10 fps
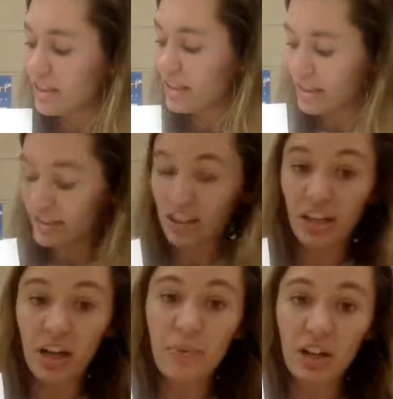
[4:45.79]
he took
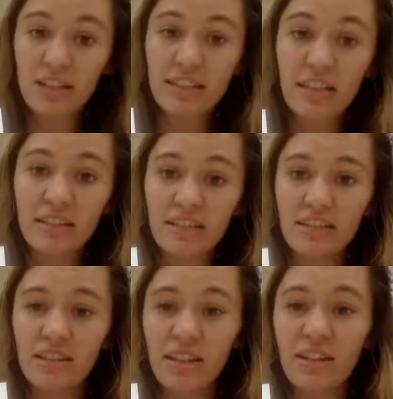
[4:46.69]
up our
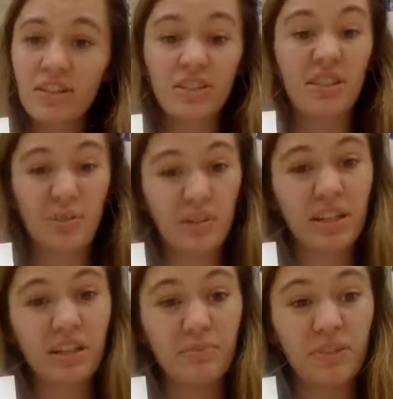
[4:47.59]
sins so that we
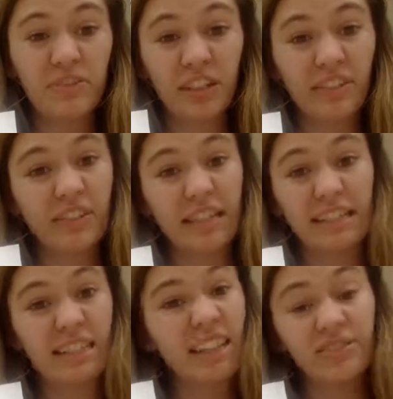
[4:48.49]
could be forgiven
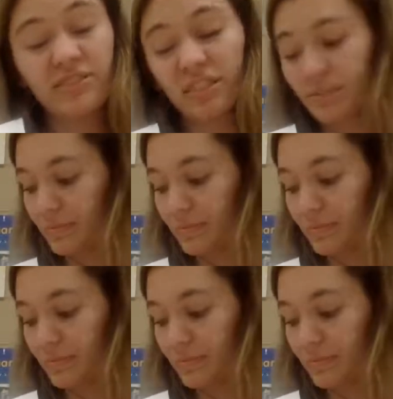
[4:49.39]
and saved.